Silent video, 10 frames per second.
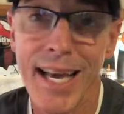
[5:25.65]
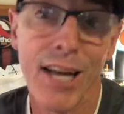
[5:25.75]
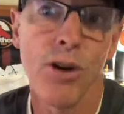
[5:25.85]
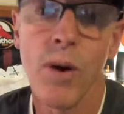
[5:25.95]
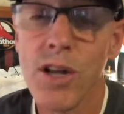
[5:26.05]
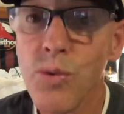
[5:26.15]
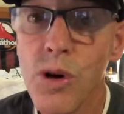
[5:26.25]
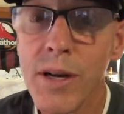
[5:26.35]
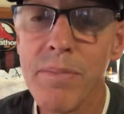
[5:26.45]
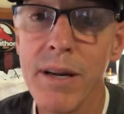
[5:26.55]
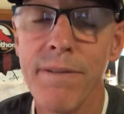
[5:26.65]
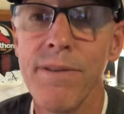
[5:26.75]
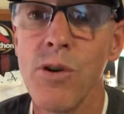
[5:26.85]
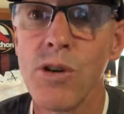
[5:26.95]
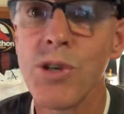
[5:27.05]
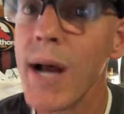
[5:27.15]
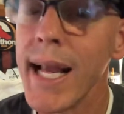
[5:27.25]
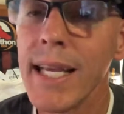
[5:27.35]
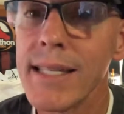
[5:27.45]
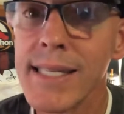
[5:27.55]
I don't know why you would, but if you're
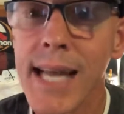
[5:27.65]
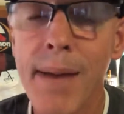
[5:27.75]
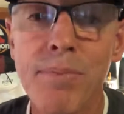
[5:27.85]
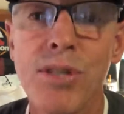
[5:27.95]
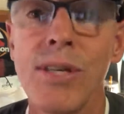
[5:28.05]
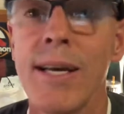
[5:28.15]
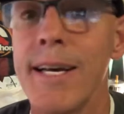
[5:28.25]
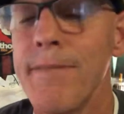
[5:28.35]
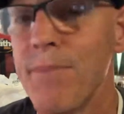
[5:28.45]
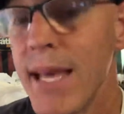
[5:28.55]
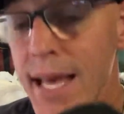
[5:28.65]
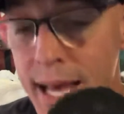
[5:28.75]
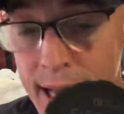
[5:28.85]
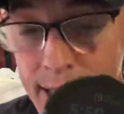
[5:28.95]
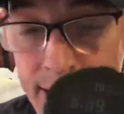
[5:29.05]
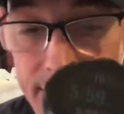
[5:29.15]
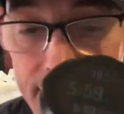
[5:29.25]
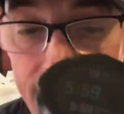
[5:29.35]
tracking steps and